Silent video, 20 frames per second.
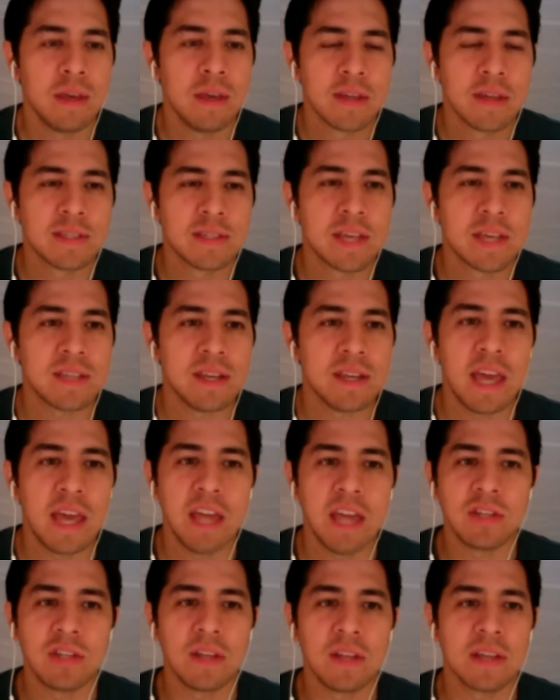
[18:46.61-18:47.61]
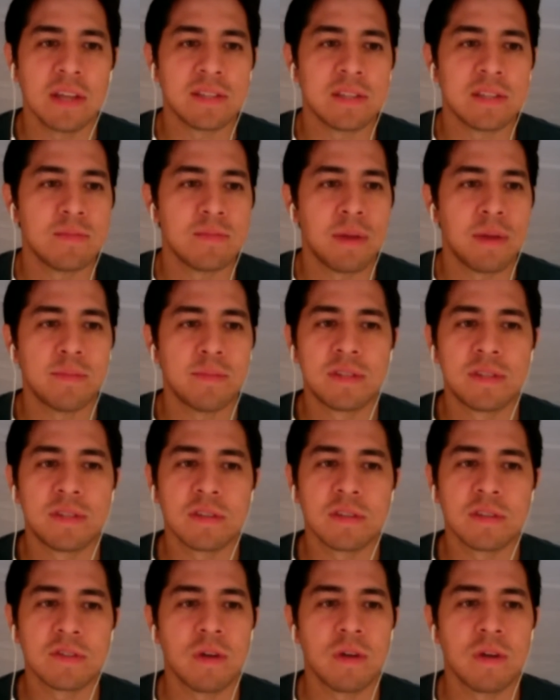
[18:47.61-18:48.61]
says engaging lessons, but I'm still
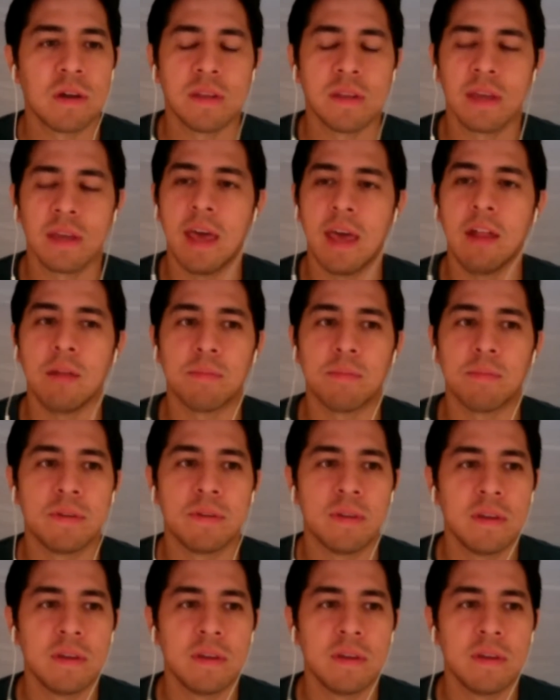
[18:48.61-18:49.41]
struggling. Help.